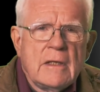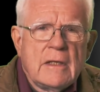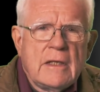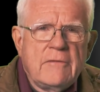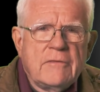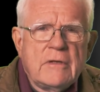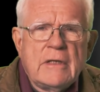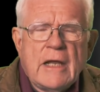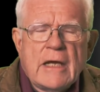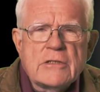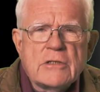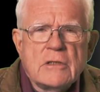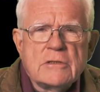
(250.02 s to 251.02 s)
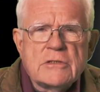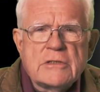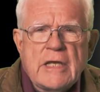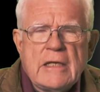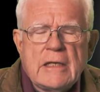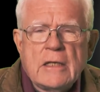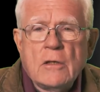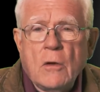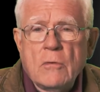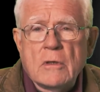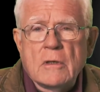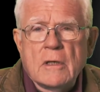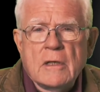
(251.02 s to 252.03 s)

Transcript: Even national, state, and local